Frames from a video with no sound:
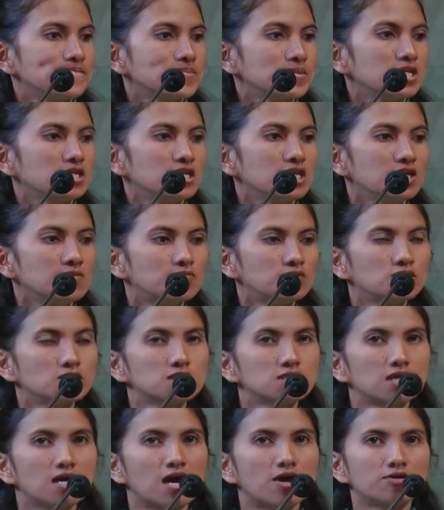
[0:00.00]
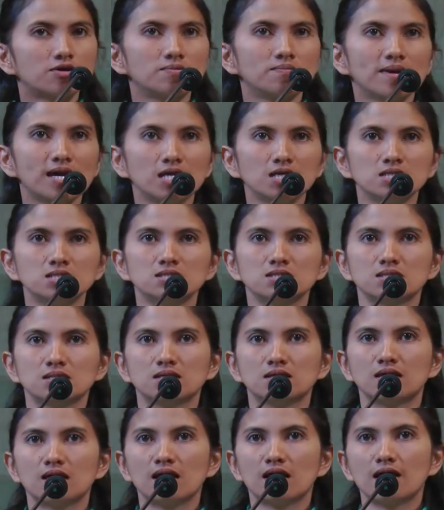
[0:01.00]
In Hebrews, our main
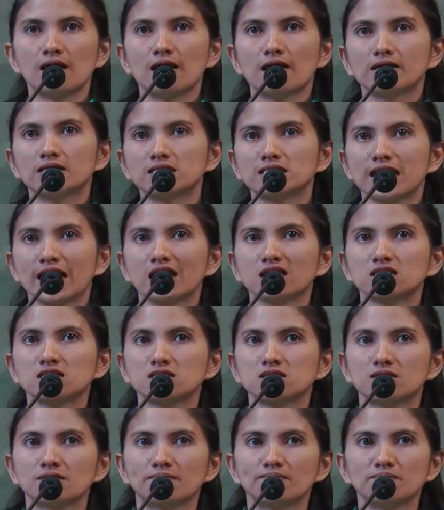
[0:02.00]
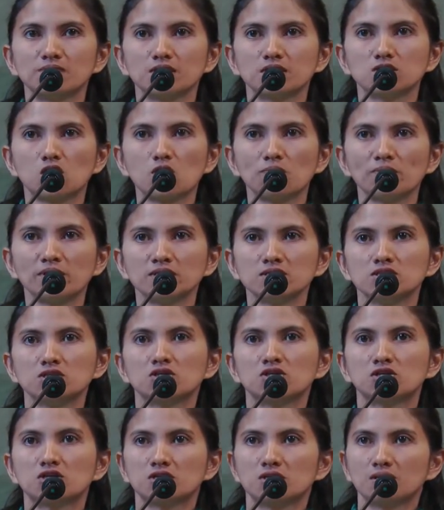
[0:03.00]
uh, text, please open
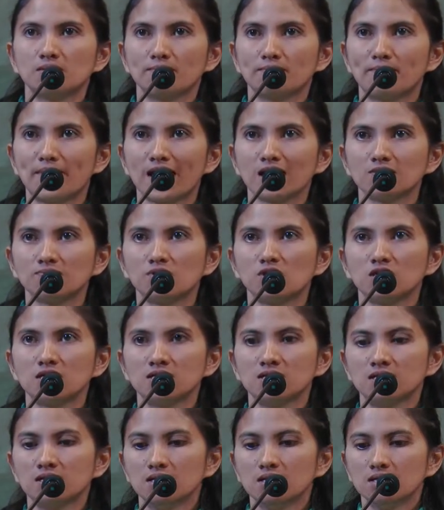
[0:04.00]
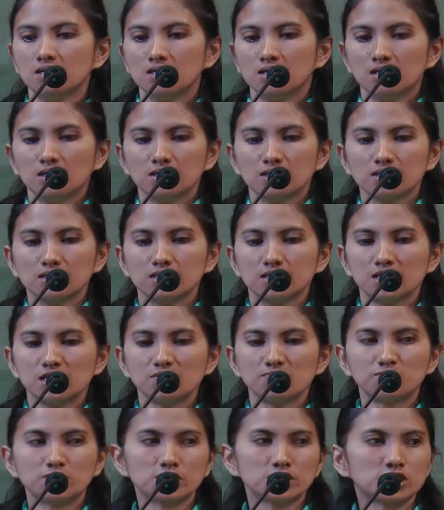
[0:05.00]
your Bible. In
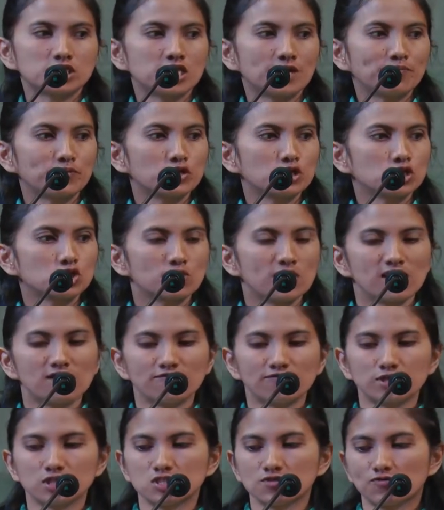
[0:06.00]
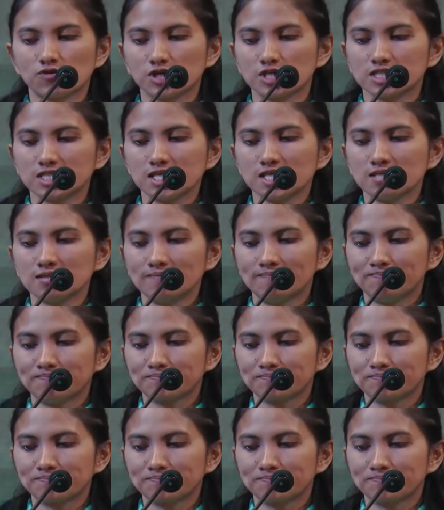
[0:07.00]
Hebrews chapter 12, verse 14,